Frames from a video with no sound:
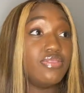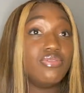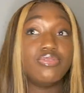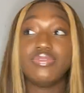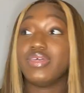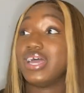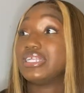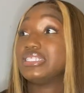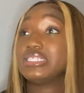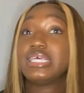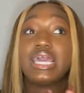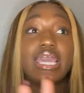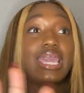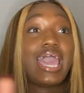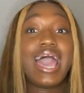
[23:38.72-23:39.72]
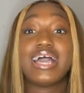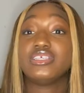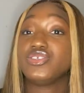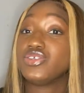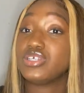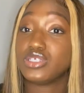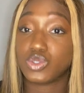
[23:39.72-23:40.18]
That's like
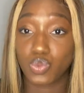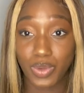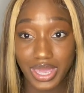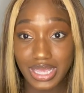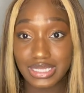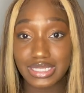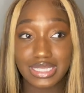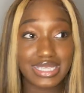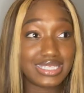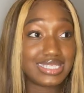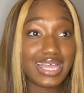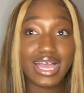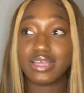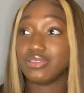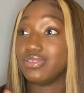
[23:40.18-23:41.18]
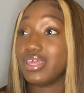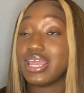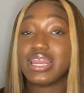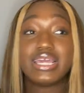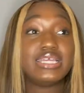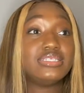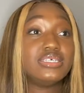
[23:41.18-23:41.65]
hazardous waste. It's not, they
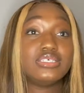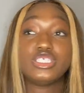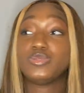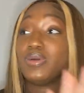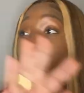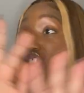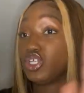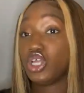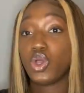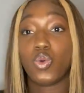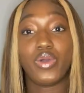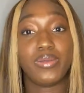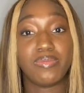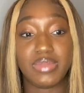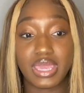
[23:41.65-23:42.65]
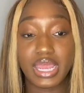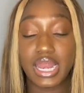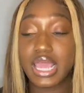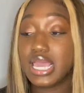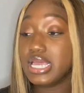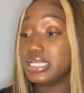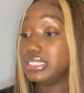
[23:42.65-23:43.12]
need to special equipment
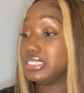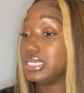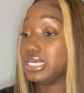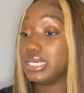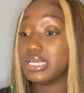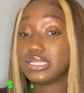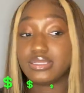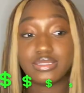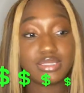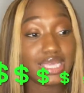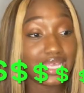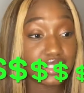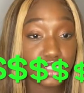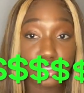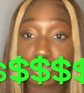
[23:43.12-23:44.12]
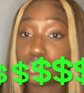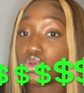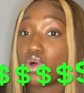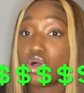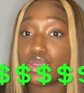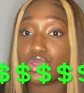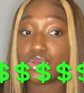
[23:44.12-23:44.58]
to test the
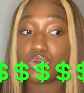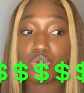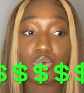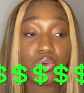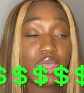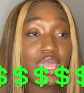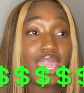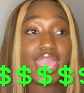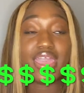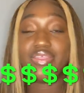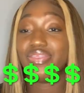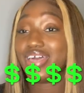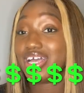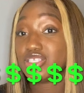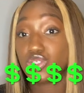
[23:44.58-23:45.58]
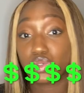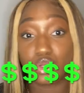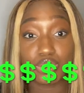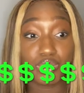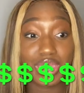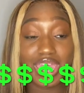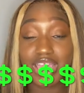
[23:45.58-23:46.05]
soil, and that
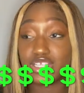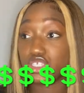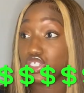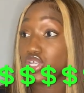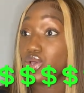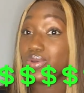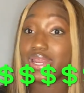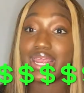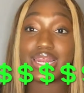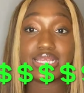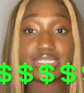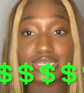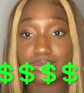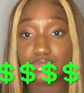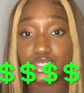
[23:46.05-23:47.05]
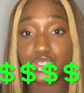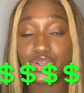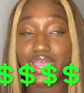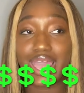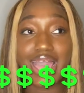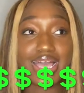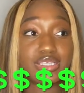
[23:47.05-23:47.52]
soil can't just go in any dumpster. It
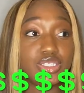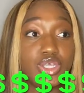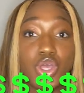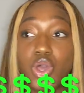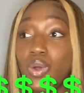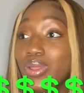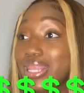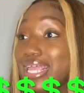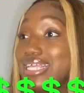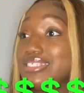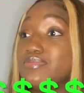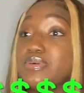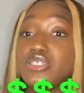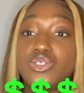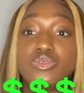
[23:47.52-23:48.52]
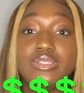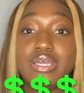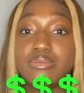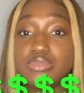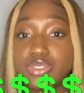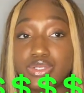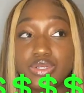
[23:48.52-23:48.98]
has to go in like special
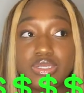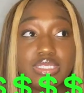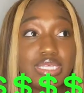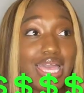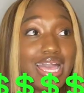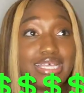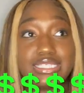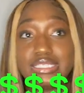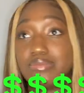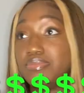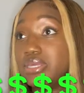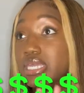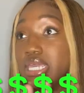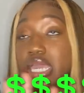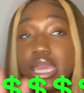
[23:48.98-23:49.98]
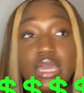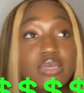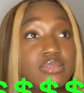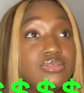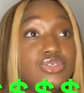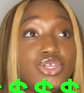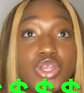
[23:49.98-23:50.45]
dumpsters. It has to be,
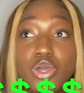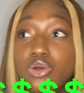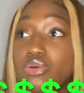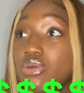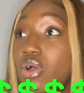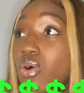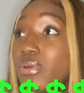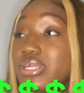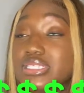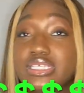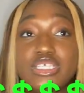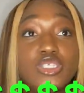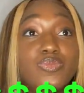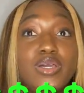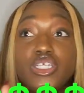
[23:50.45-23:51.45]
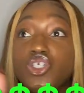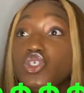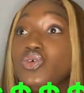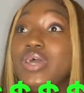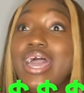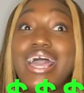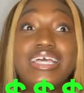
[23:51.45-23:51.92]
you know, going to
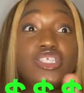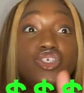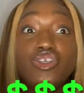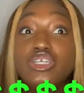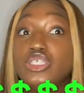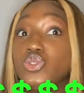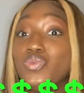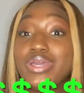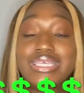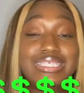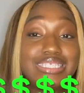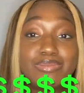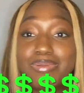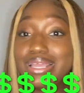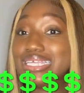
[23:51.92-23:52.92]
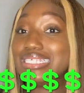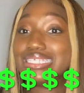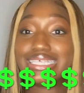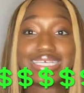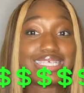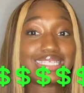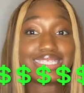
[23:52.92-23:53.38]
special hazardous waste
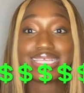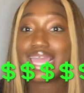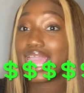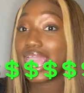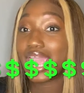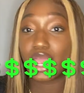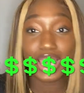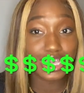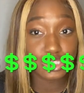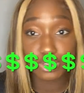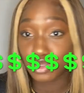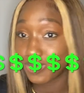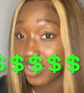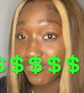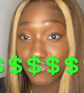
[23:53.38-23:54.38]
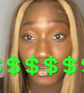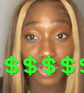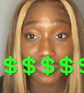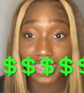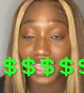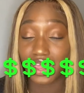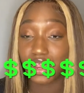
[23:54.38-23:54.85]
places. And guess who's paying for all
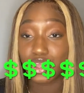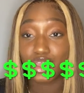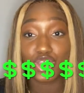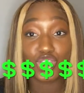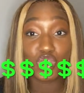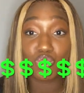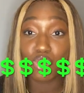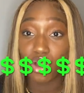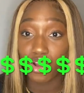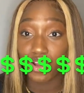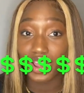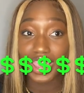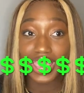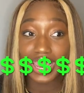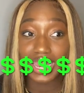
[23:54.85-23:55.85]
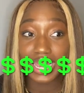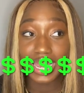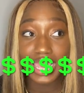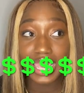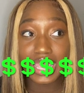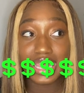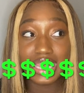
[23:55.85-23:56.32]
that? You are. And
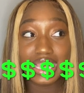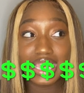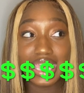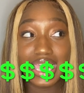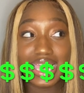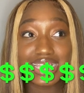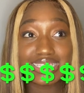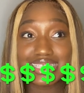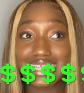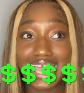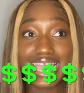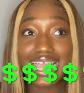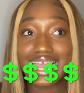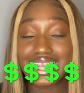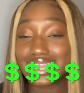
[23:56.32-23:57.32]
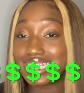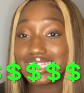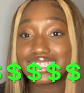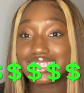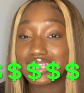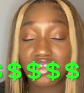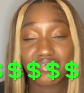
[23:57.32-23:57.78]
it's like,
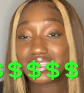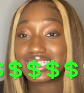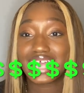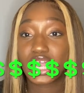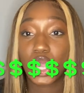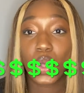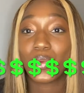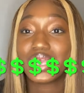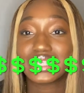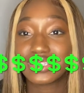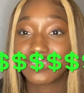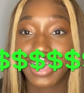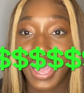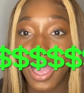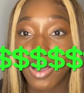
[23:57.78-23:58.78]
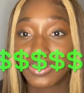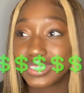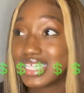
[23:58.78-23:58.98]
this stuff is not going to the house.